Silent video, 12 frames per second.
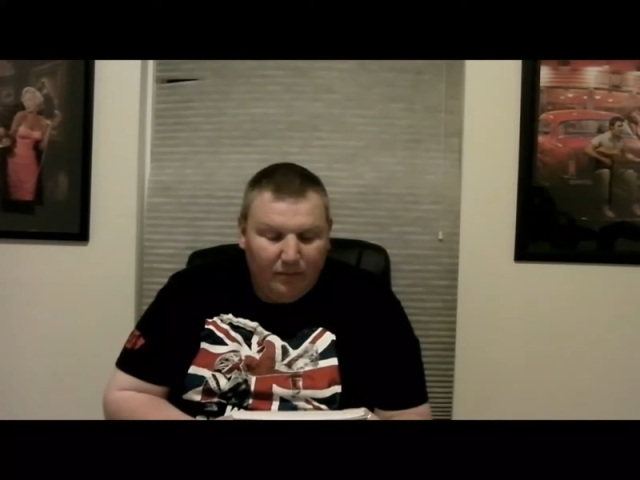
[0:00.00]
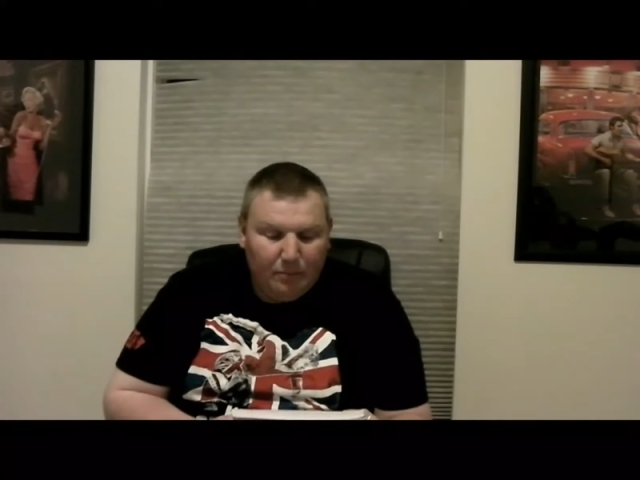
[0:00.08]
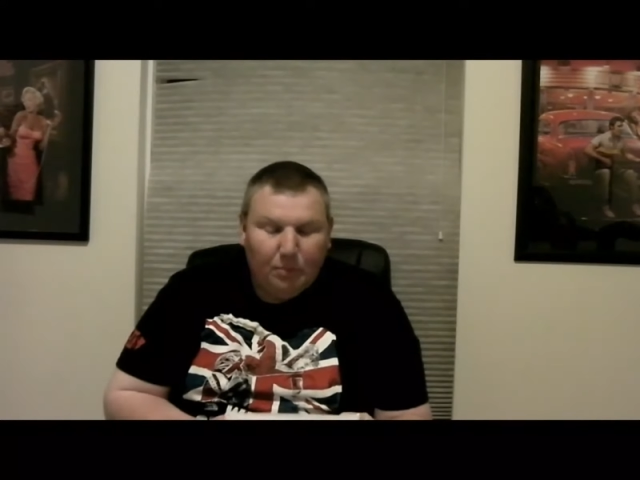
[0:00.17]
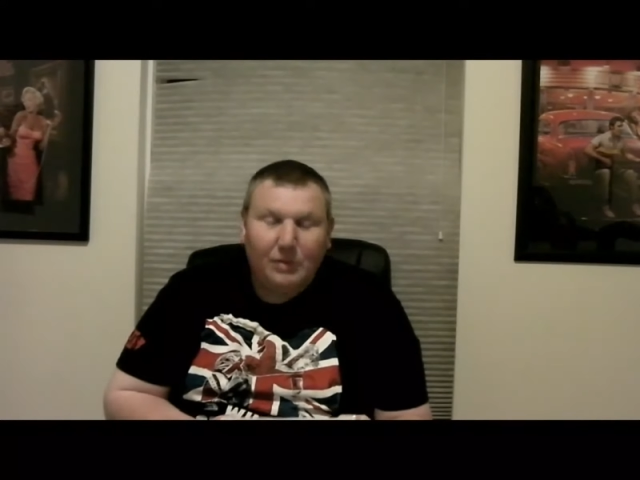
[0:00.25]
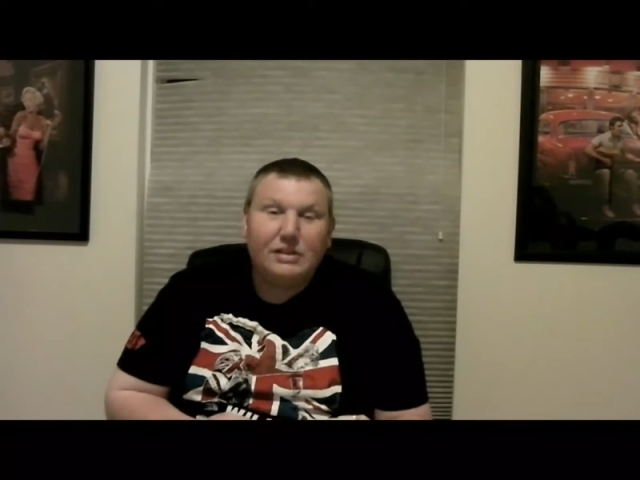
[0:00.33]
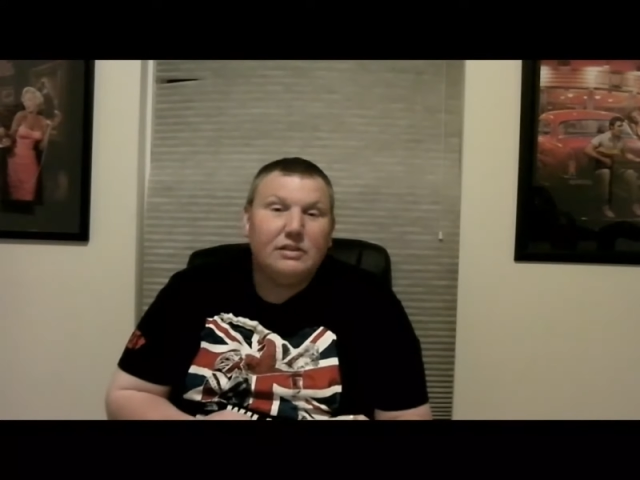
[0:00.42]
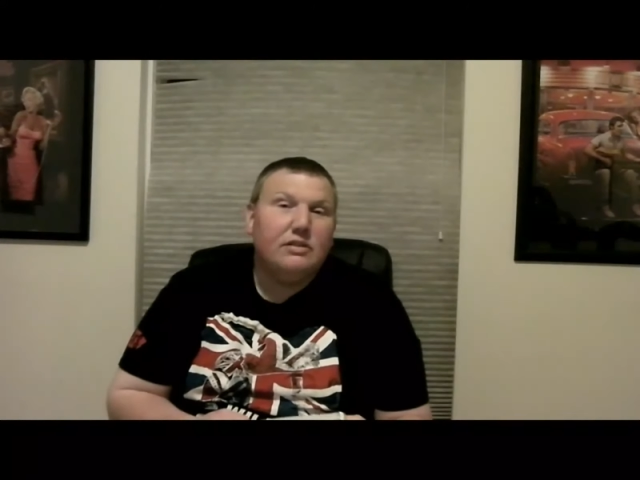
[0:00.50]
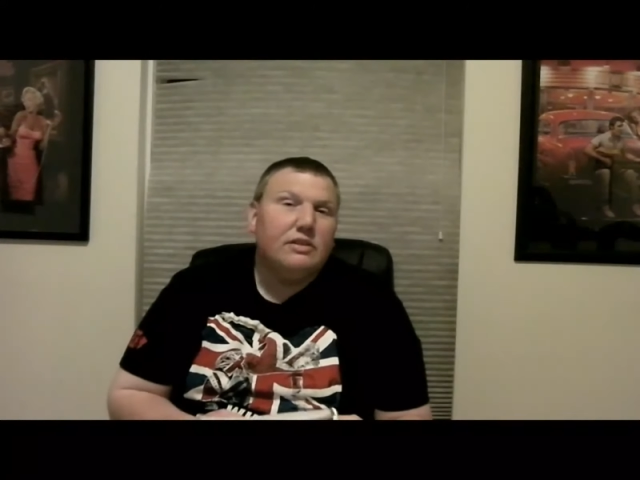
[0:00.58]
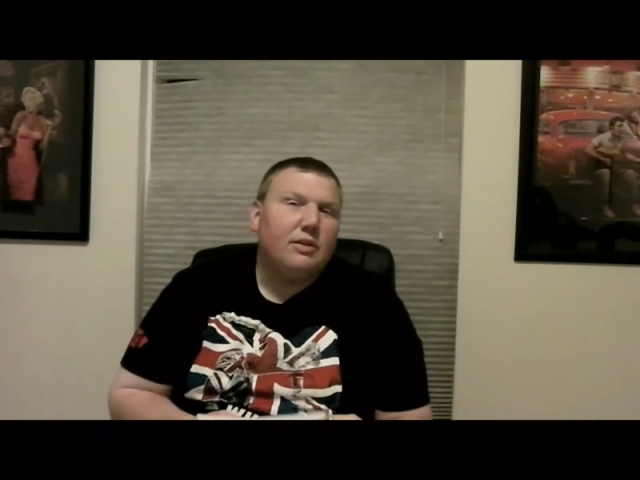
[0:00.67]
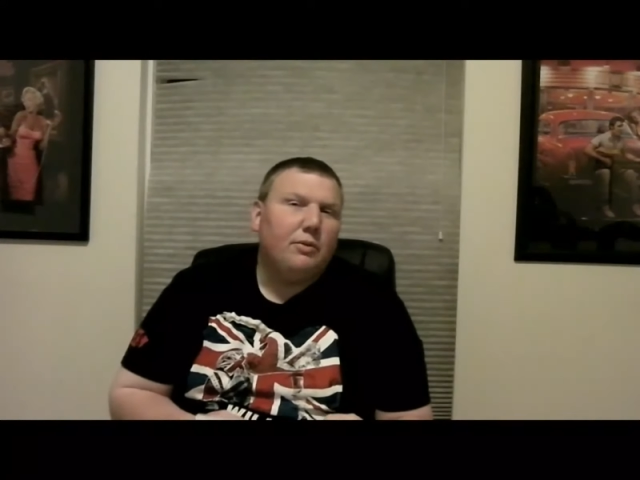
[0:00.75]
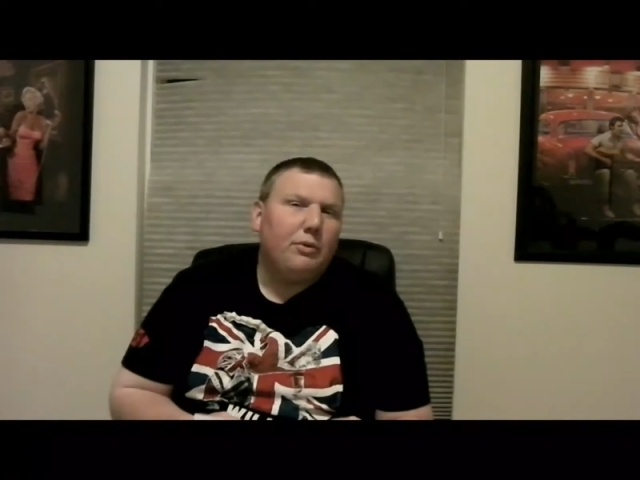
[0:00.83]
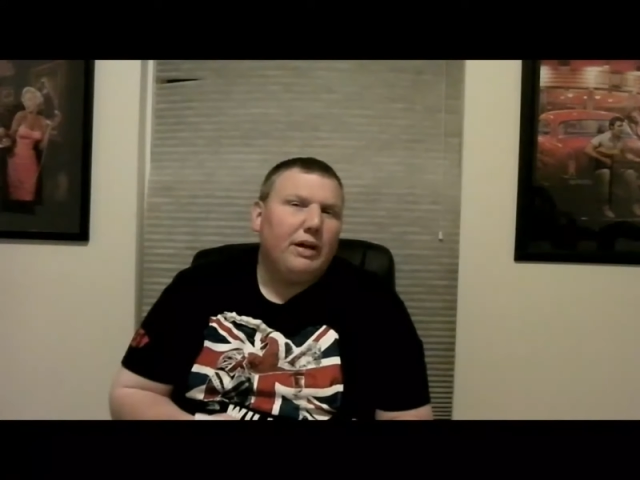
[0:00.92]

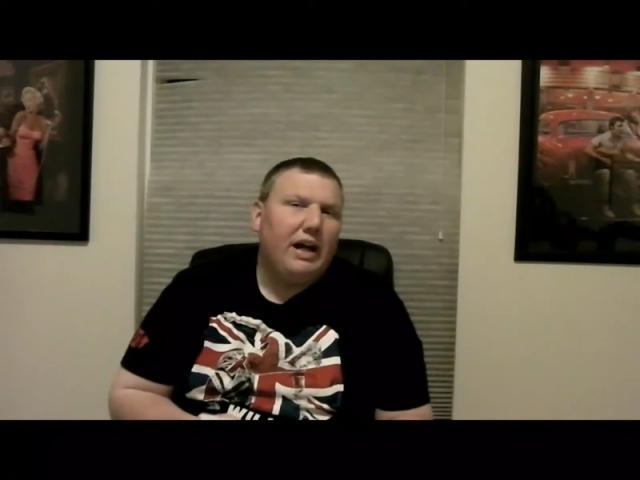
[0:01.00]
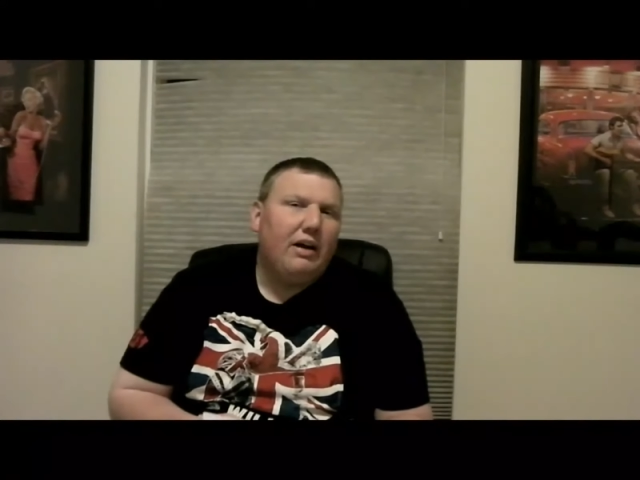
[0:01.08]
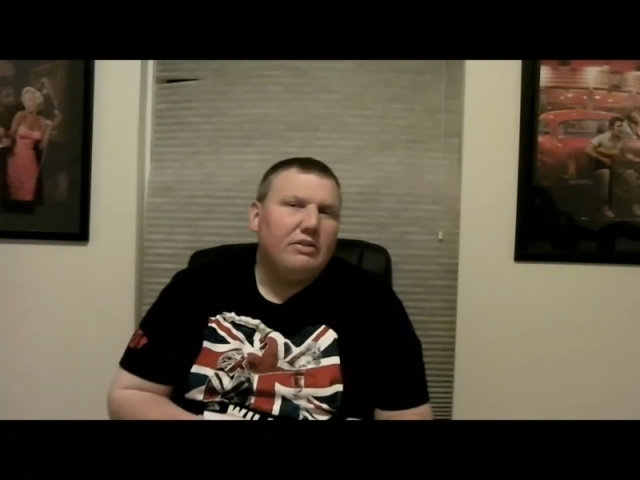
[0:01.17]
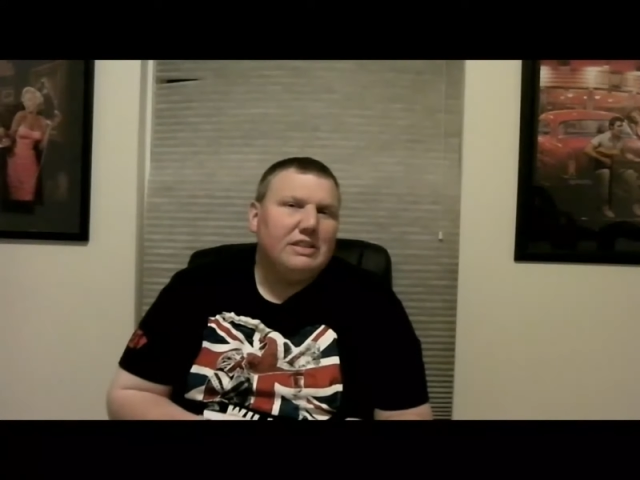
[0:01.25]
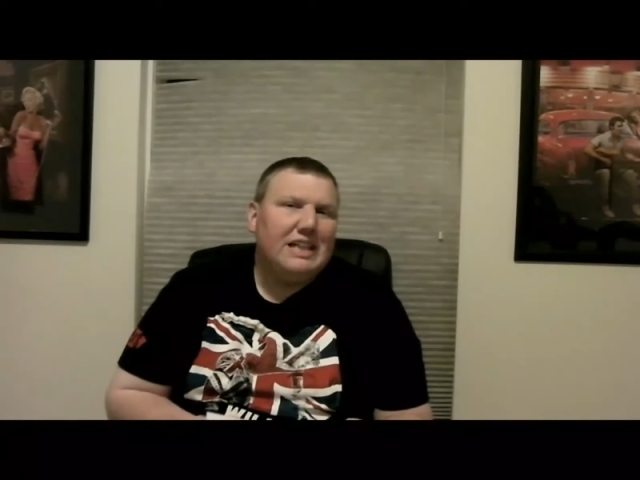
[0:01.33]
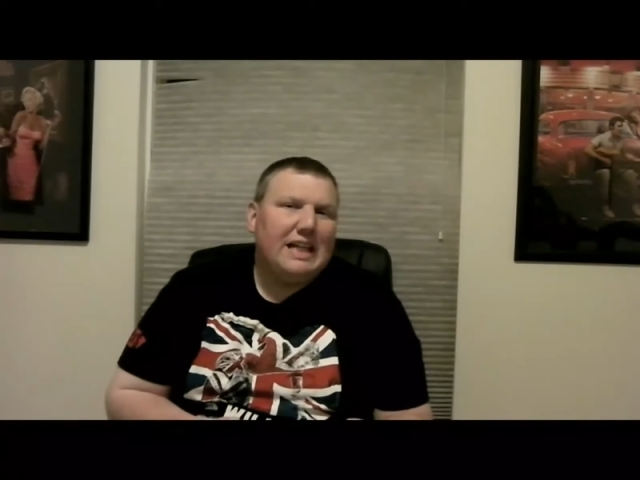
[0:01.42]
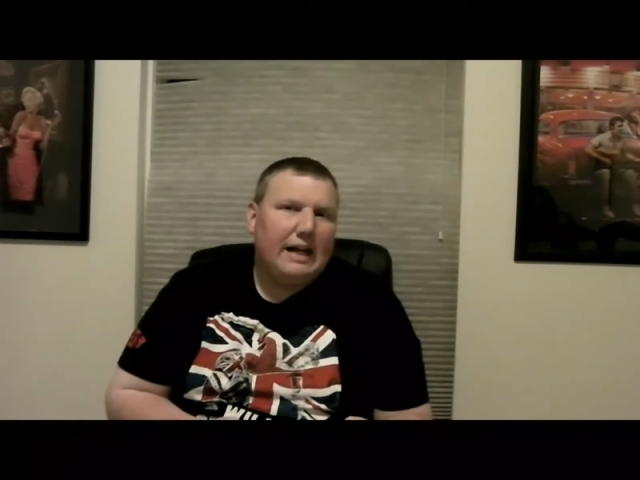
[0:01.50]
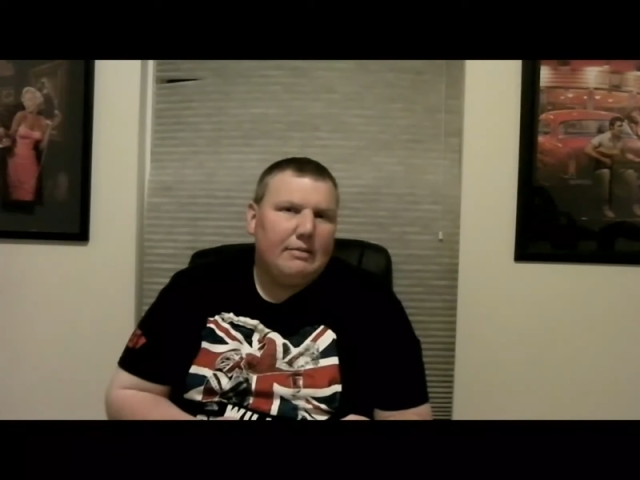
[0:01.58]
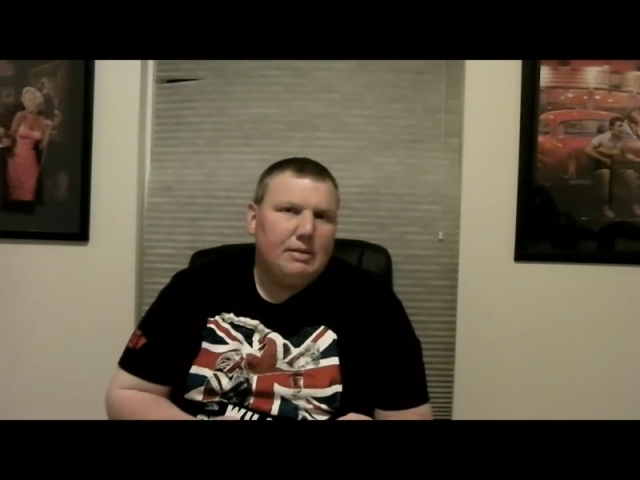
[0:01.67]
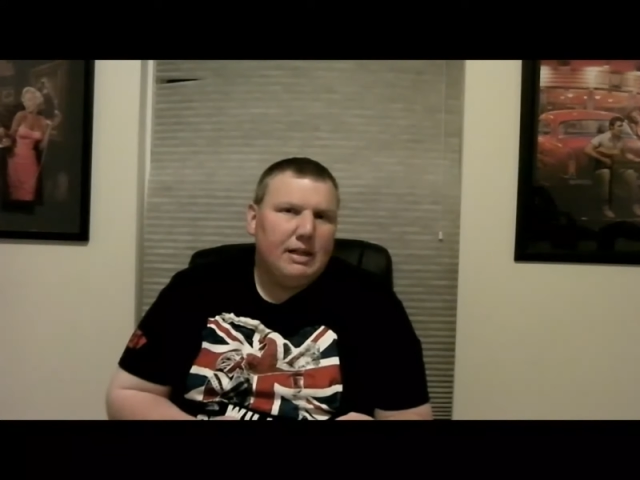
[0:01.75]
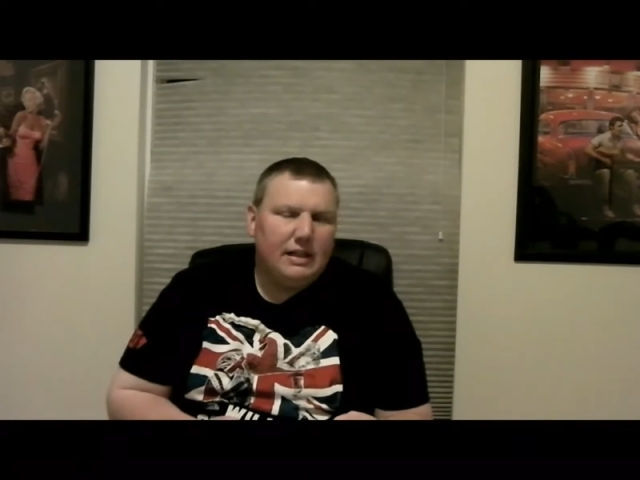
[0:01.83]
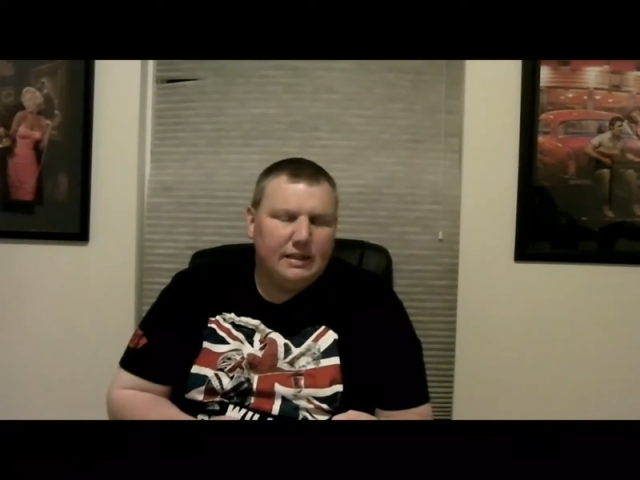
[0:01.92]
Bristol's three hours and nine
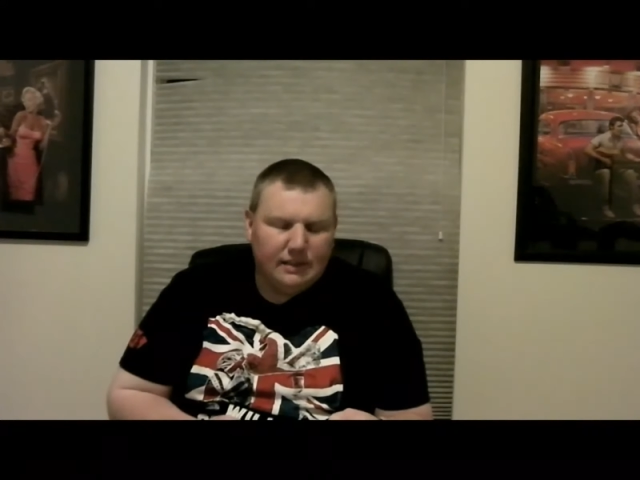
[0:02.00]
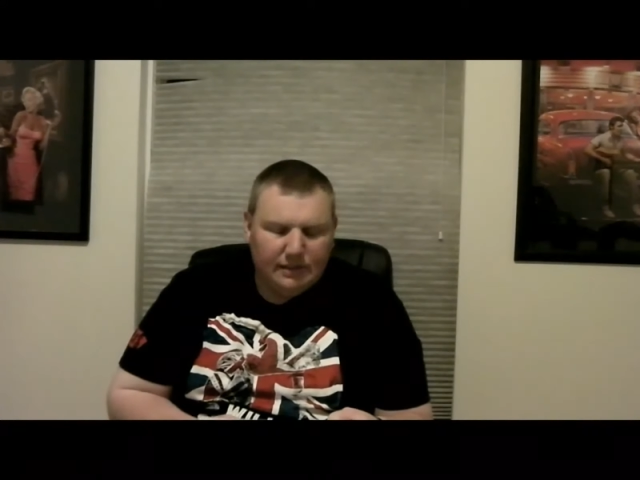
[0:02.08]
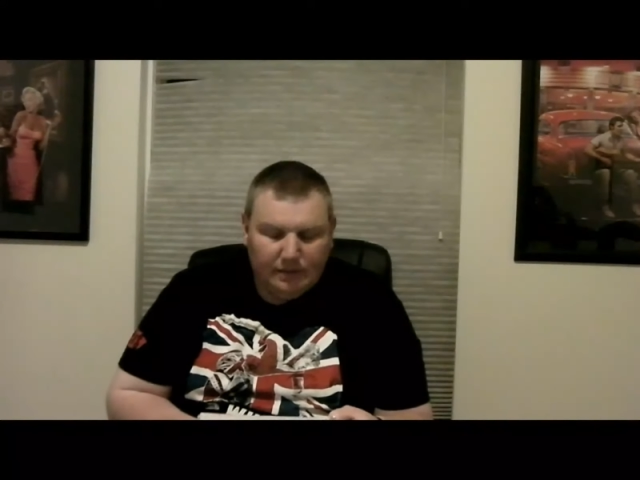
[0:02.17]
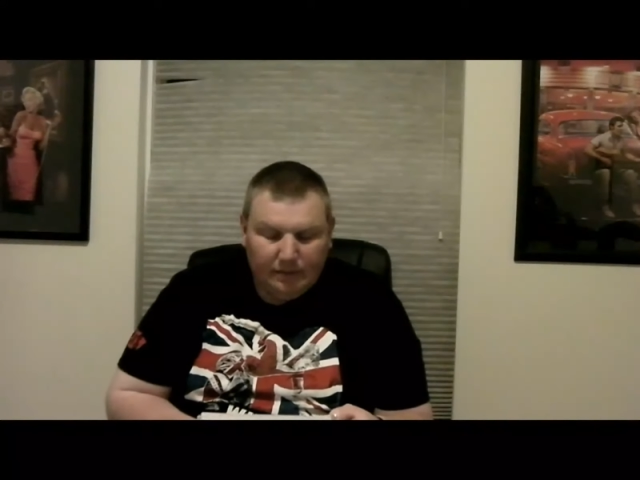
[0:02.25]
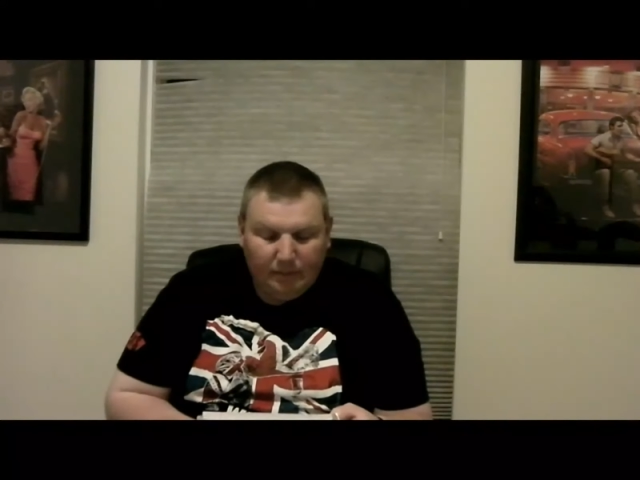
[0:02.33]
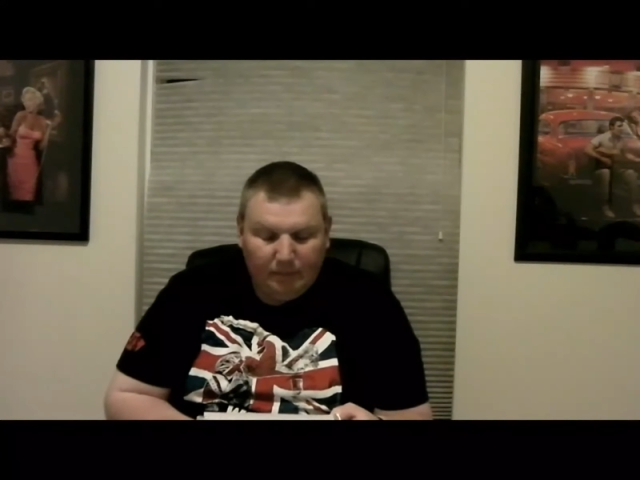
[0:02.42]
minutes.